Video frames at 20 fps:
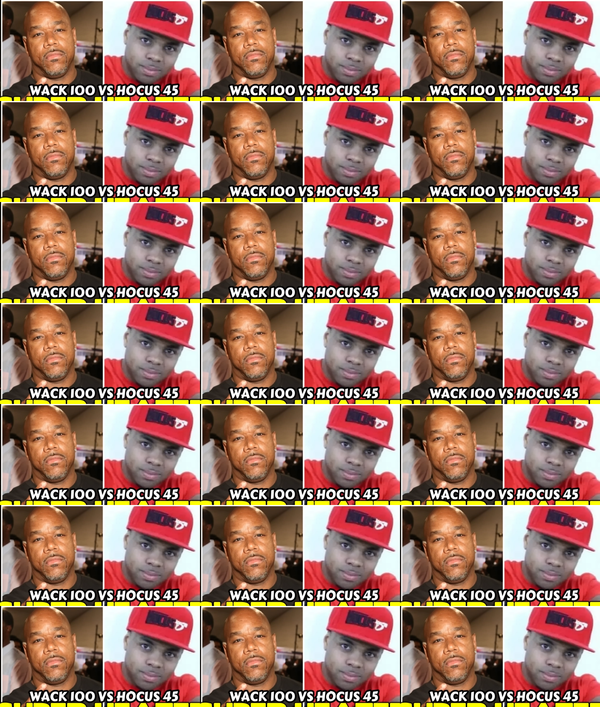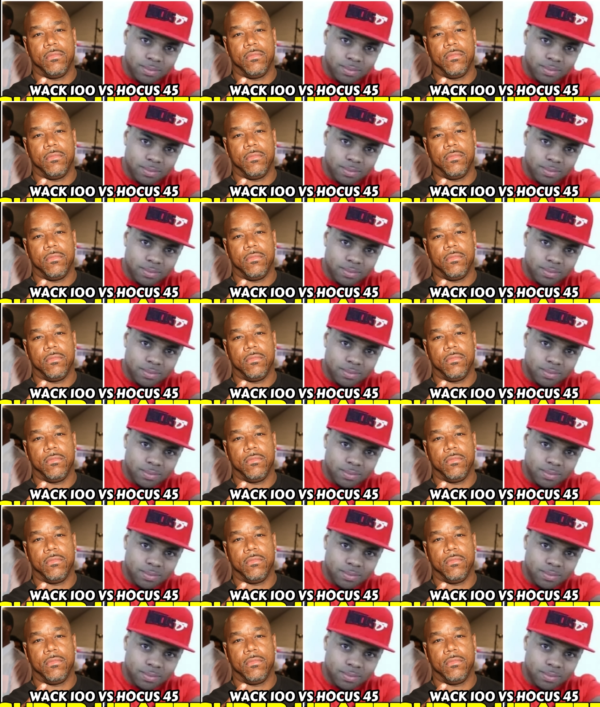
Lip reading: [no speech]